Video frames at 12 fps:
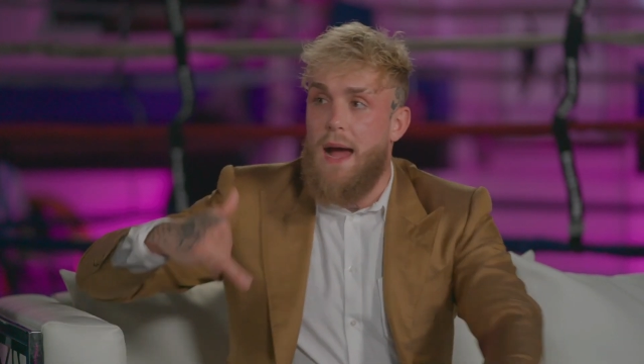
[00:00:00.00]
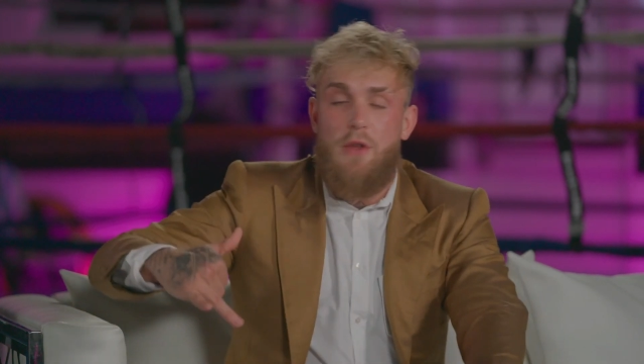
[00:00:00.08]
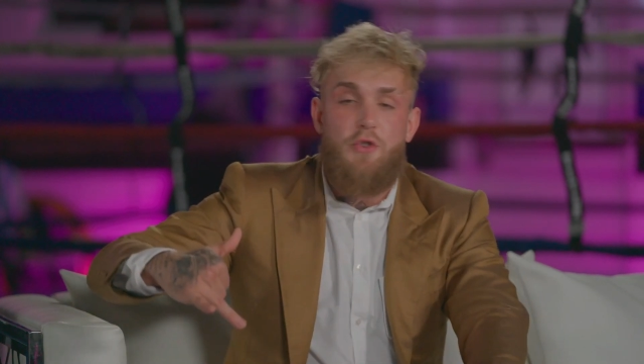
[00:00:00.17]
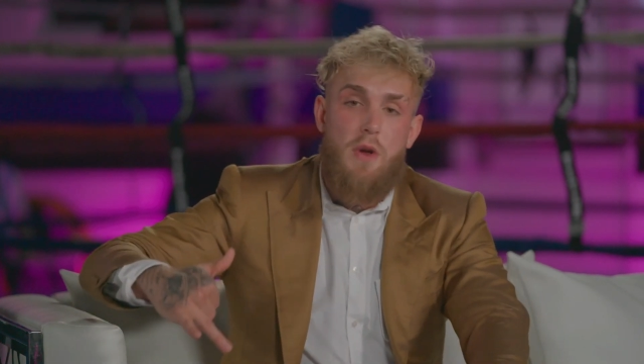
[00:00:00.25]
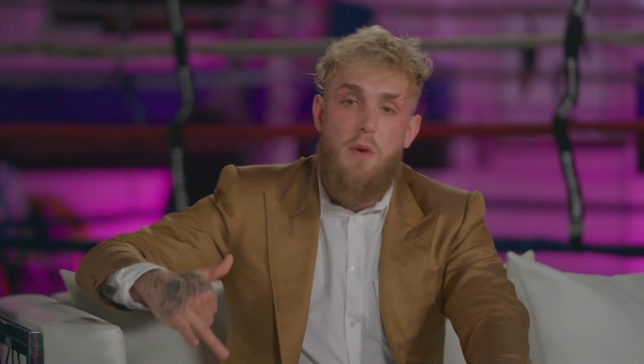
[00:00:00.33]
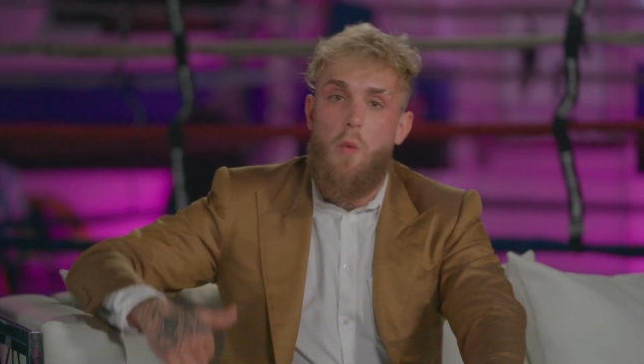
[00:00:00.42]

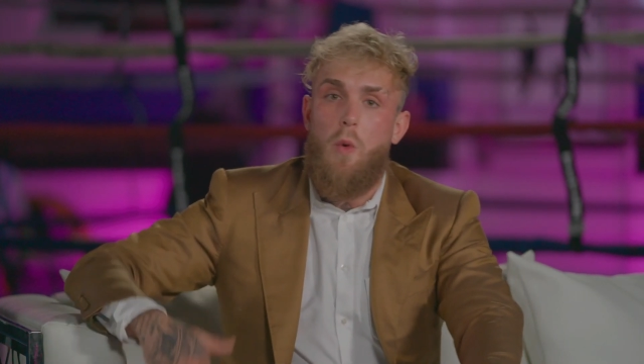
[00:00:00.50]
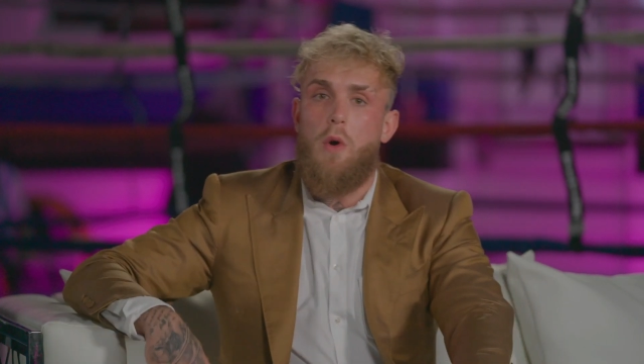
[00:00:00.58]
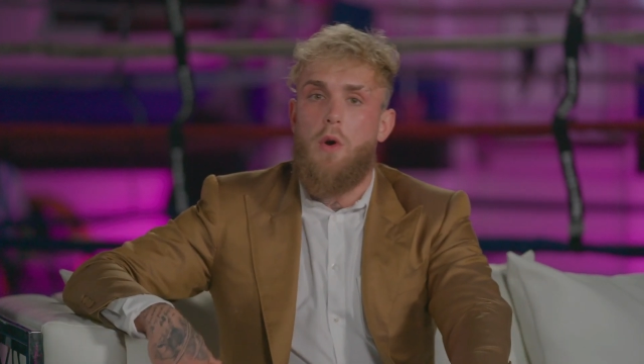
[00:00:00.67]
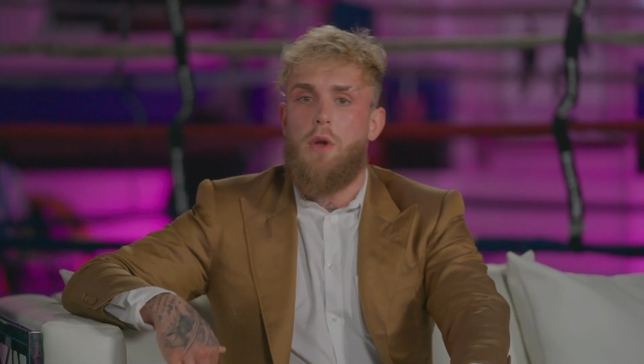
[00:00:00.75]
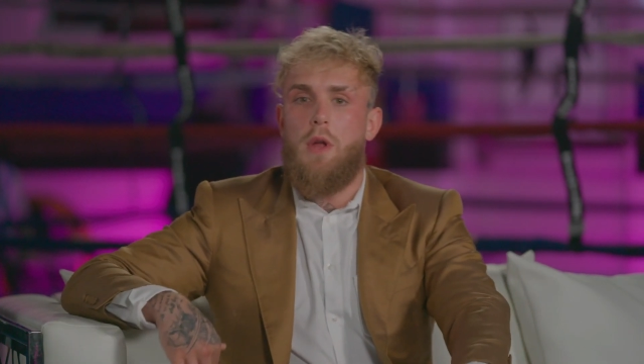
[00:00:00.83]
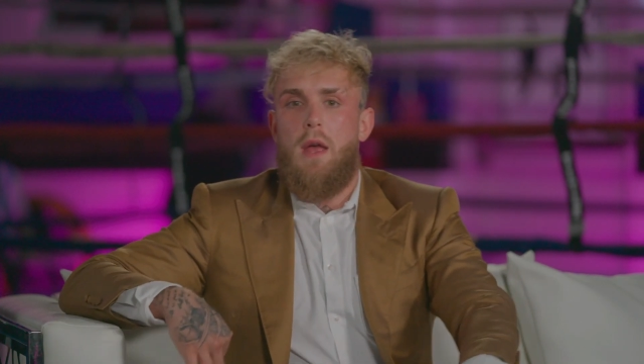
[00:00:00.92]
Andre
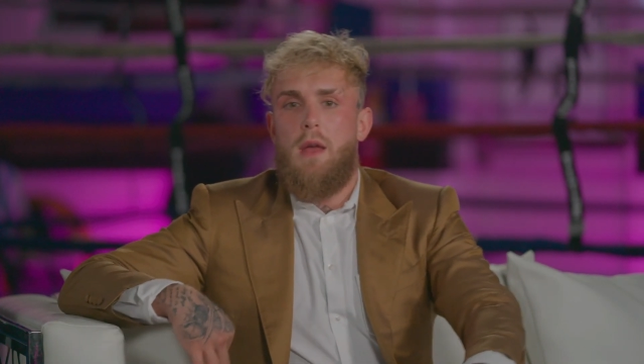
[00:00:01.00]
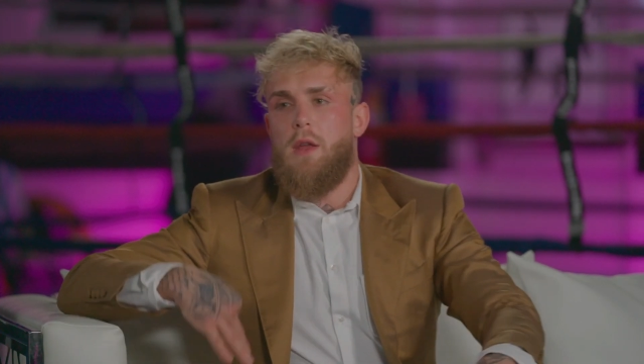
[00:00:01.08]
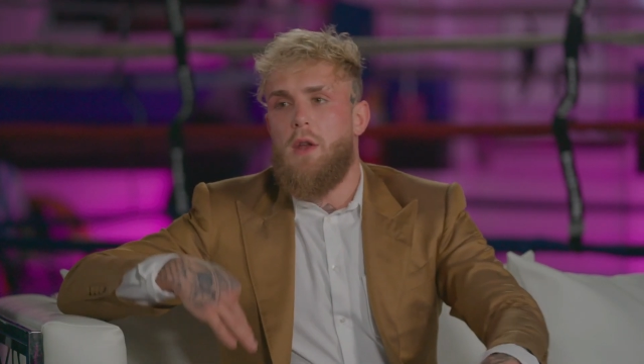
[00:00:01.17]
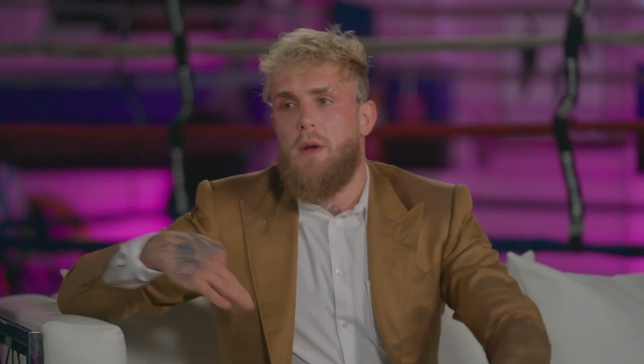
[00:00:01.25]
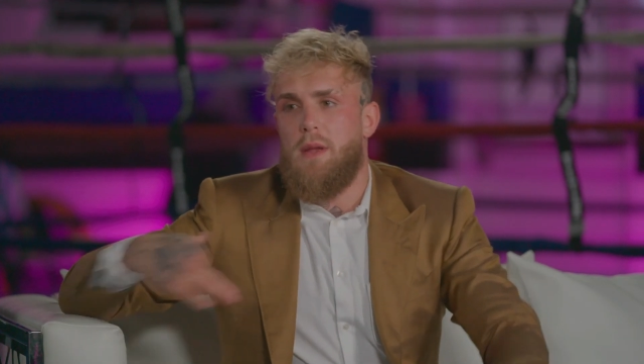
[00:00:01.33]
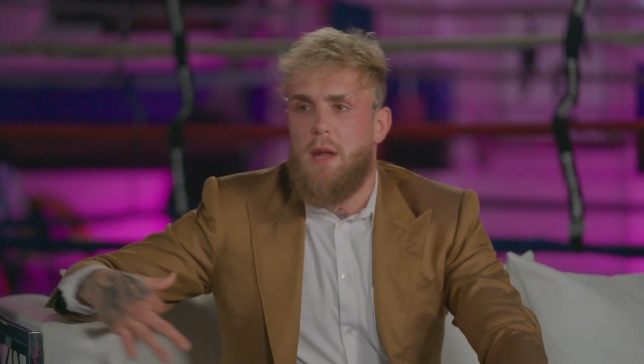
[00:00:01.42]
Ward,
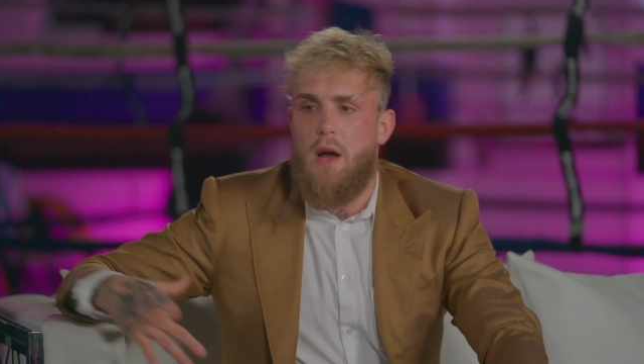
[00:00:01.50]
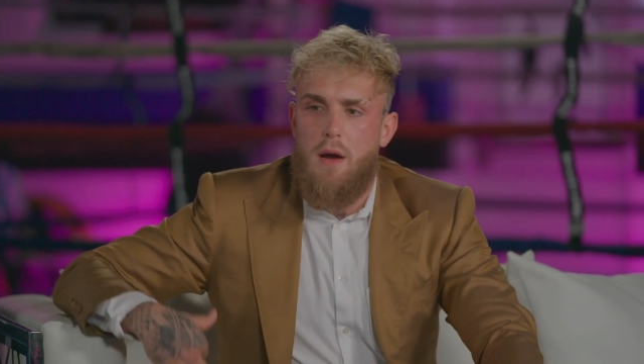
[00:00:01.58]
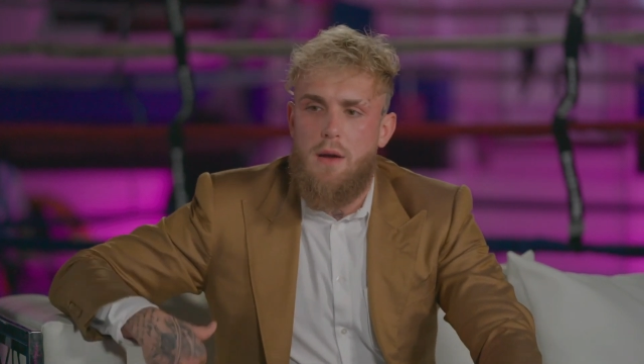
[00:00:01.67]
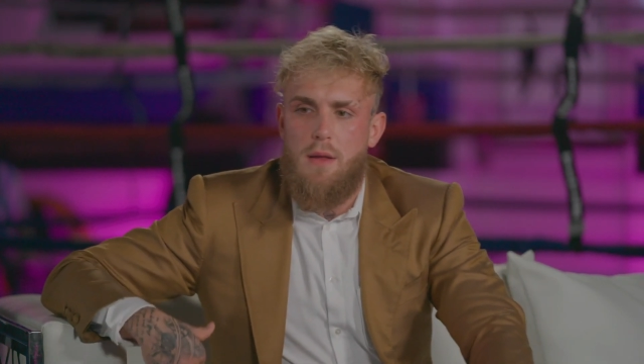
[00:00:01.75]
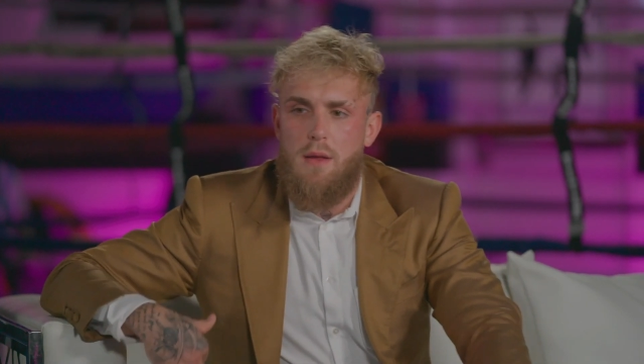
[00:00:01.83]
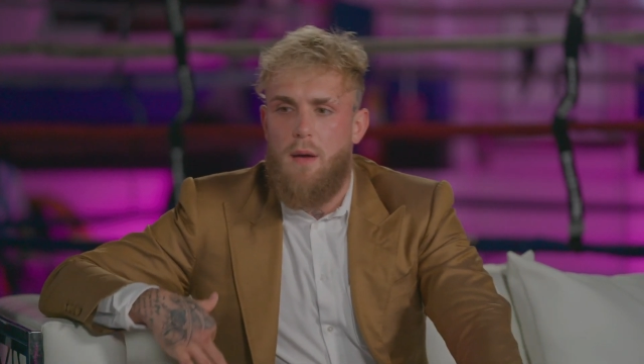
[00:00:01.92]
has talked